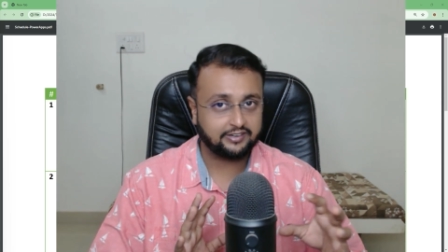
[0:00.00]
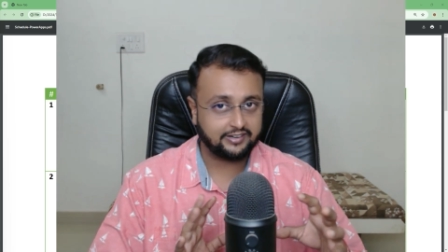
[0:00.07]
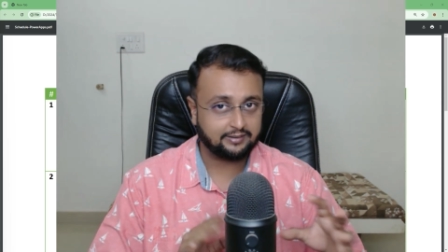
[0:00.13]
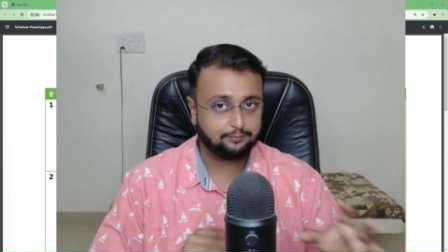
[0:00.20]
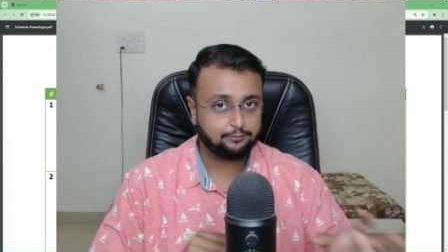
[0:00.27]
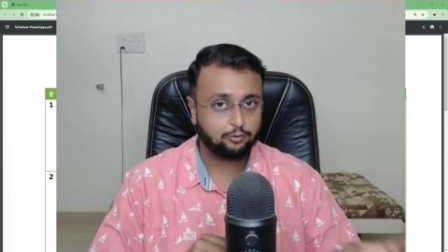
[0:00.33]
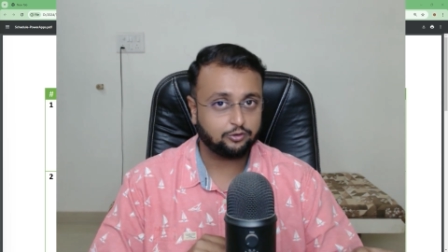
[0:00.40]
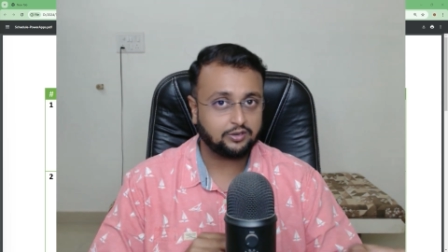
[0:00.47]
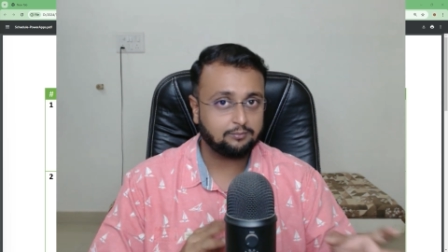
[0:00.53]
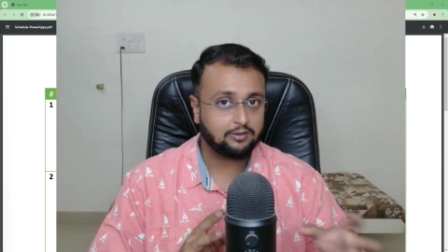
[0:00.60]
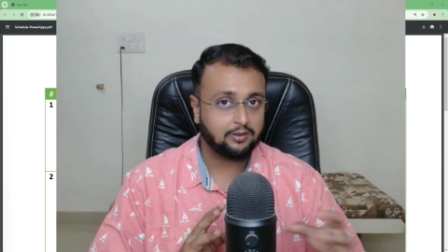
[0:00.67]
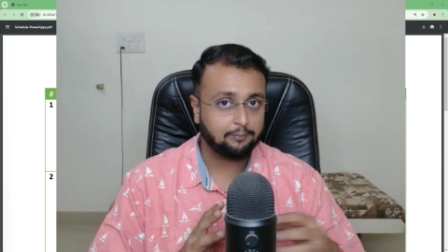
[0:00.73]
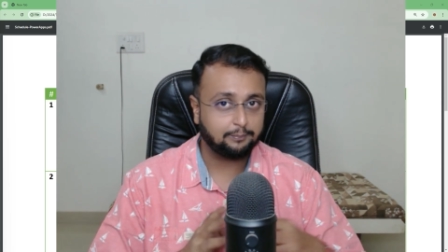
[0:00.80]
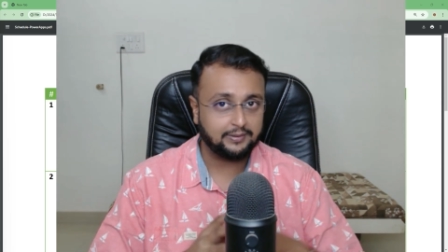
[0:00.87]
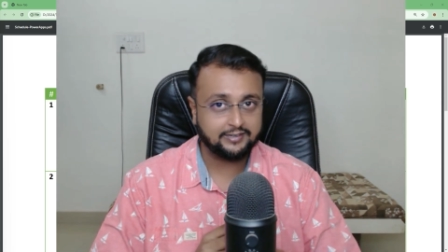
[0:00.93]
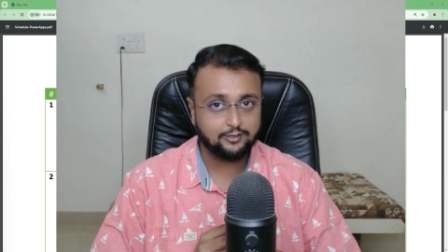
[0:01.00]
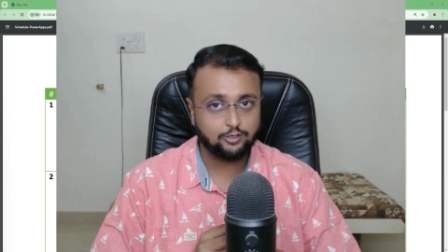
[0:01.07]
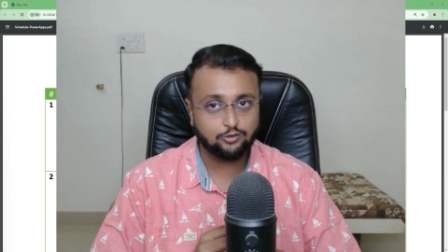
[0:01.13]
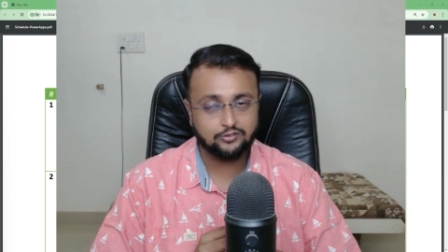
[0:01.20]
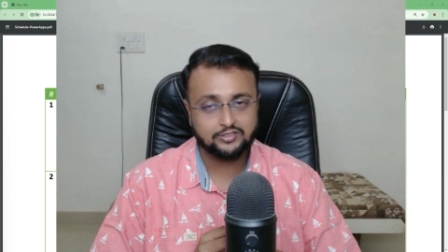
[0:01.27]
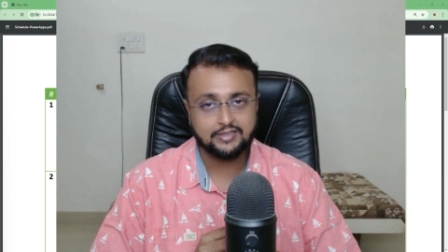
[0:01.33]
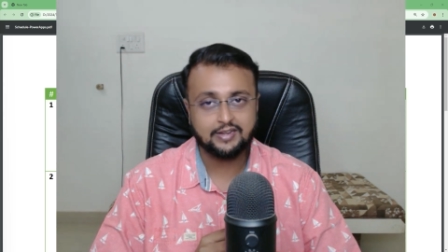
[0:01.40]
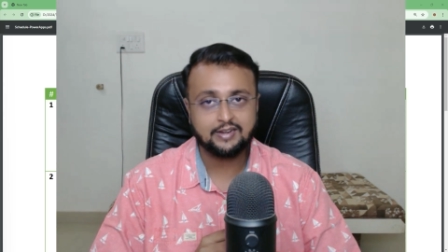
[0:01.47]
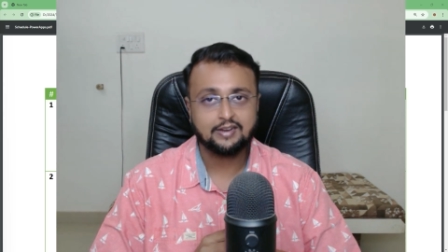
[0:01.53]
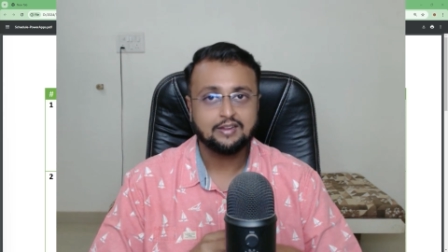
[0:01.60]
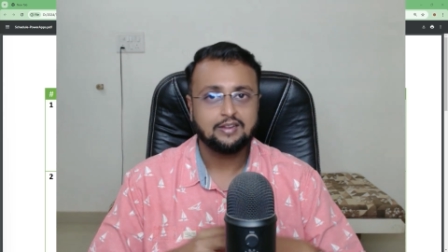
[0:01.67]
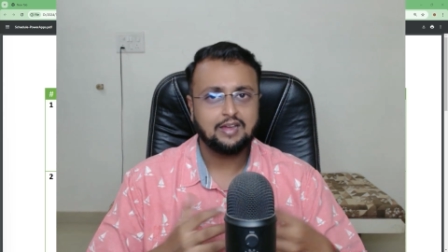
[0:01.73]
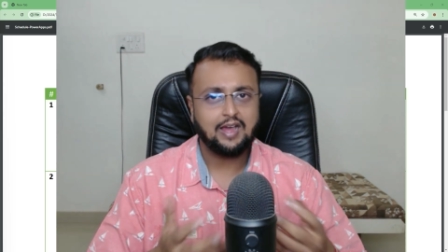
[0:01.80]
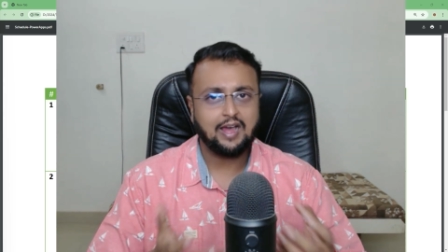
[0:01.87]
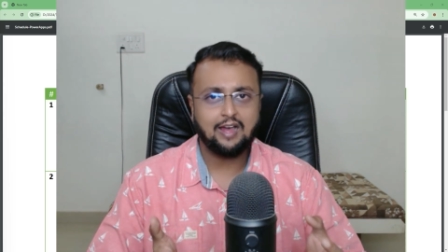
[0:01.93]
training program completely over there
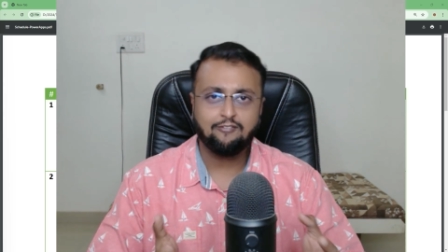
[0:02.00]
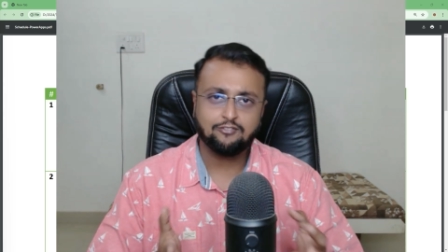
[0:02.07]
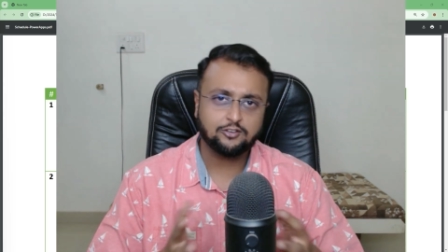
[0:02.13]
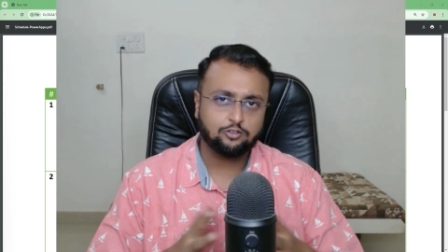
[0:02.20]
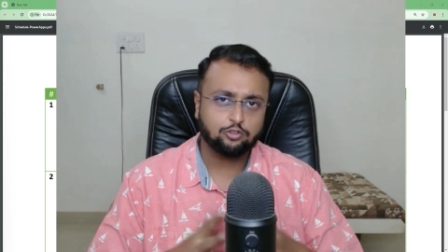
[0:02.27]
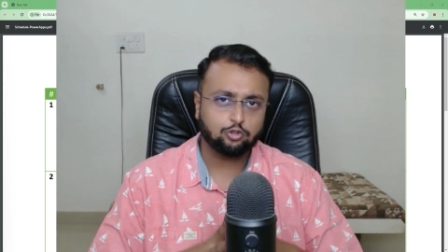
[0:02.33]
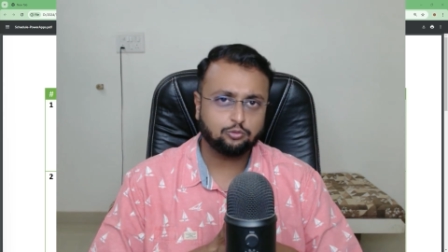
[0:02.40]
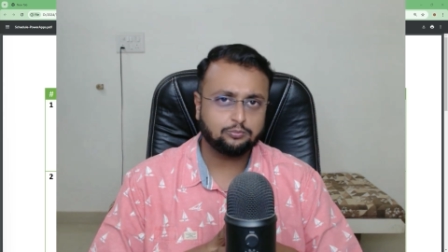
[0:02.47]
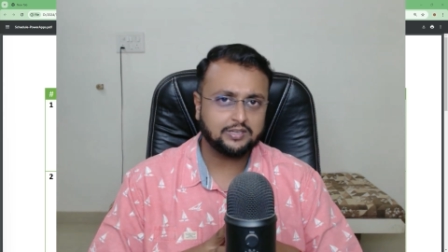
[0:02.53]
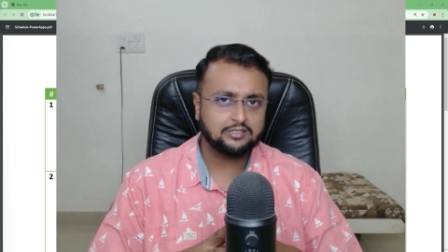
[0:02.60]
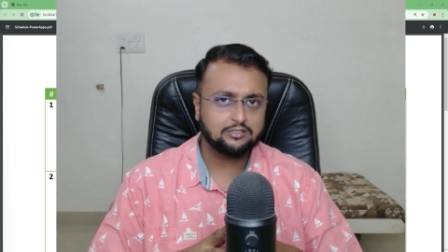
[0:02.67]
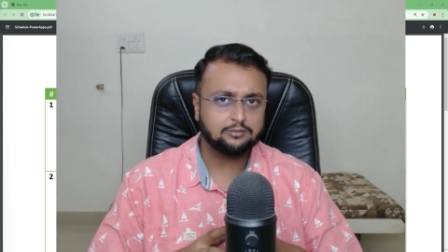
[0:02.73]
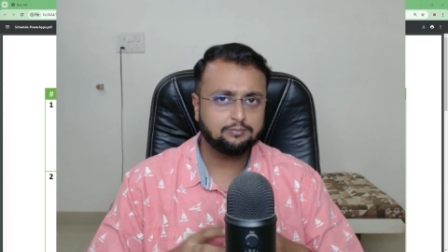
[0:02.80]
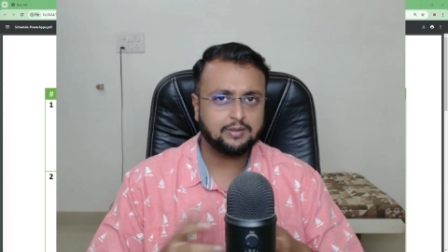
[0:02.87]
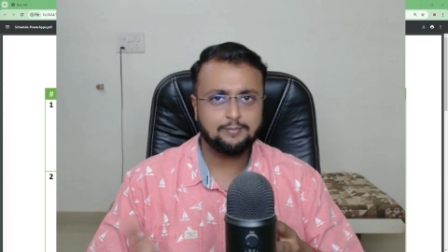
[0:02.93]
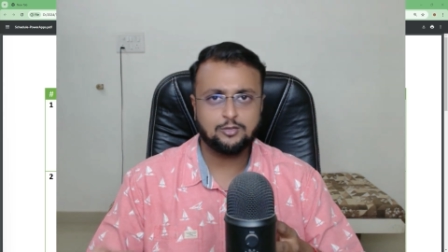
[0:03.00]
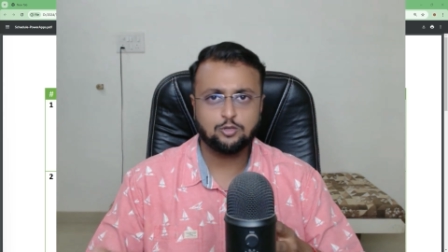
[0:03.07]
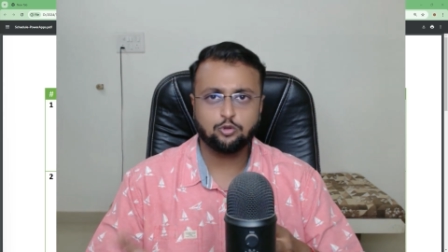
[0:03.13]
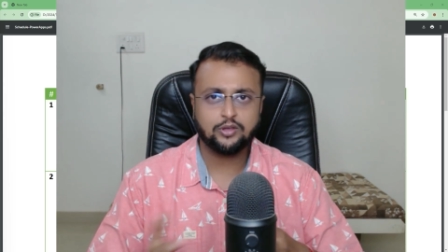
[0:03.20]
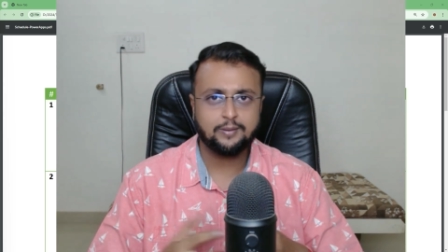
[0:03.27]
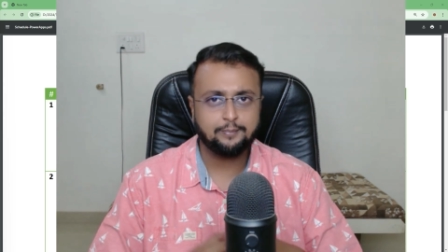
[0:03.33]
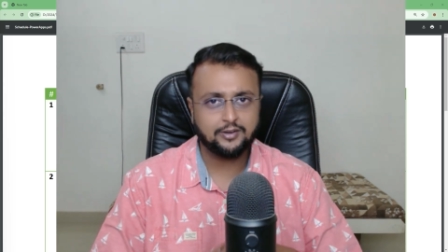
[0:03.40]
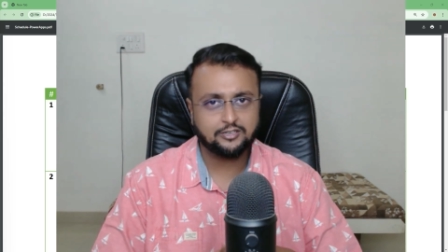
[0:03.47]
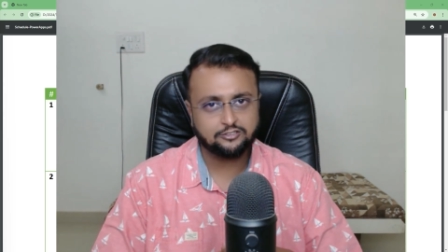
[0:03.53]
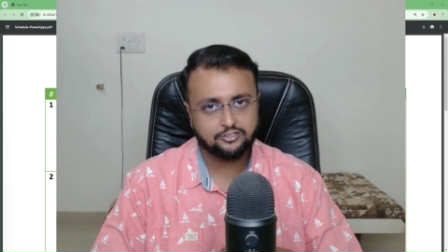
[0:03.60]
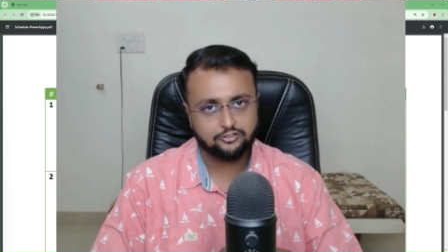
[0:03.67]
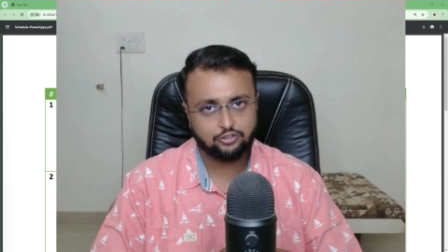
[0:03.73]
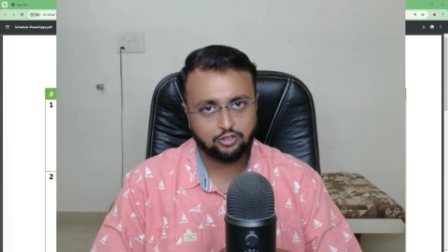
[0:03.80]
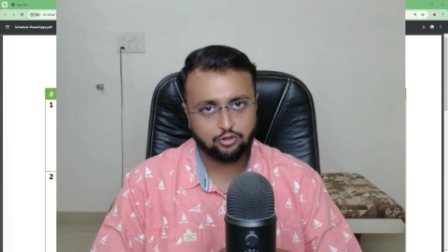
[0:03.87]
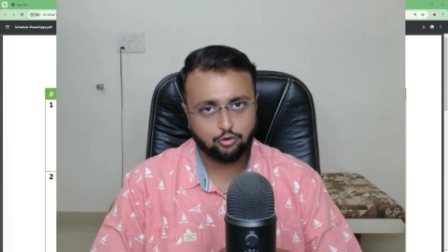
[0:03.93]
after two month maybe you can
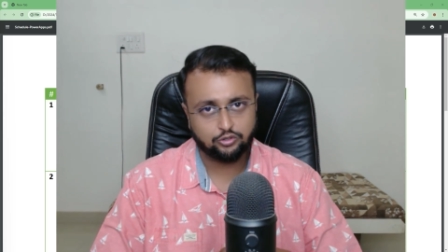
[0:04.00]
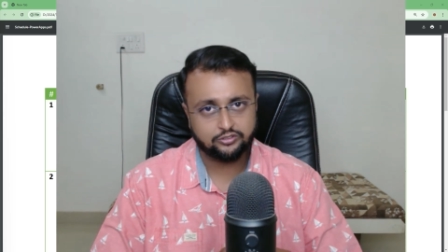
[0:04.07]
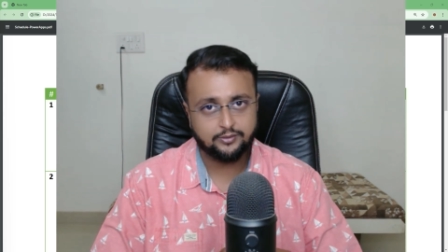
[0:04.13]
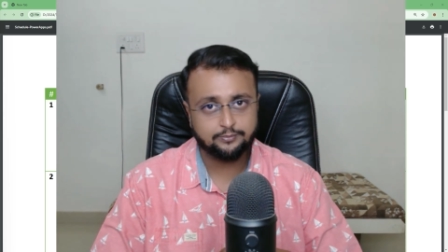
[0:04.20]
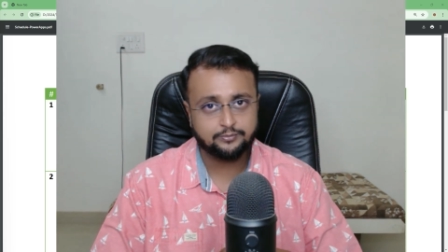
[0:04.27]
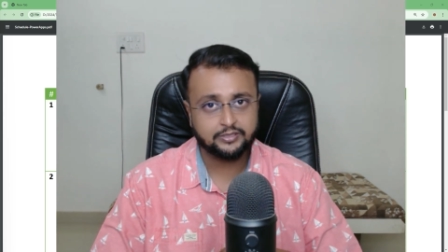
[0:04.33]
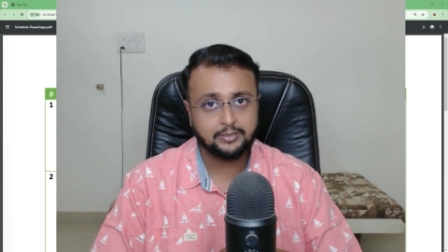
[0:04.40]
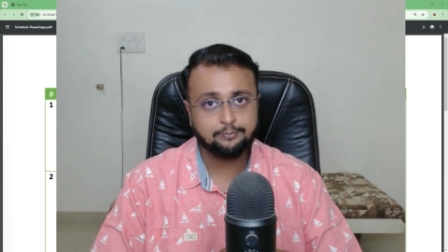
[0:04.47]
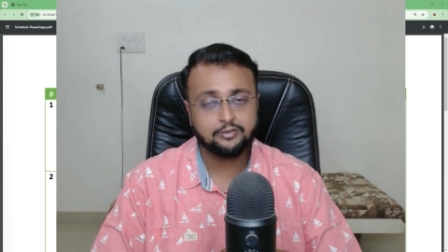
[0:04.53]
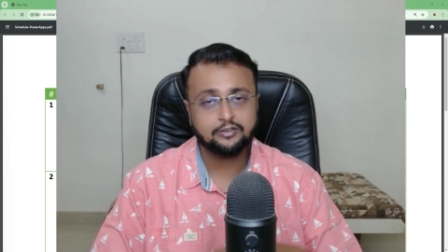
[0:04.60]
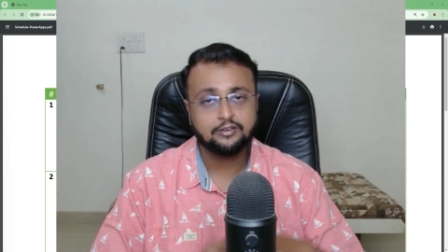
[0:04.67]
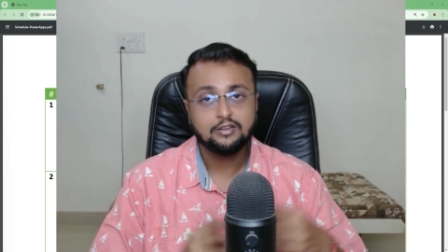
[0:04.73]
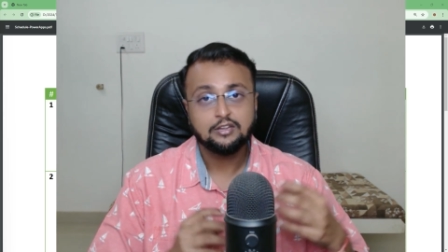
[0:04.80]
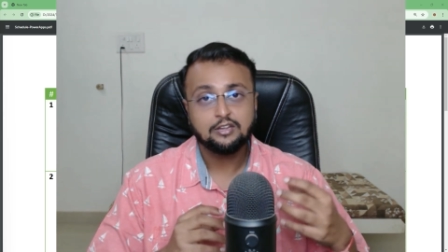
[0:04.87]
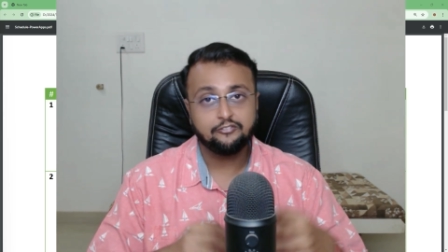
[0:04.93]
purchase your own subscription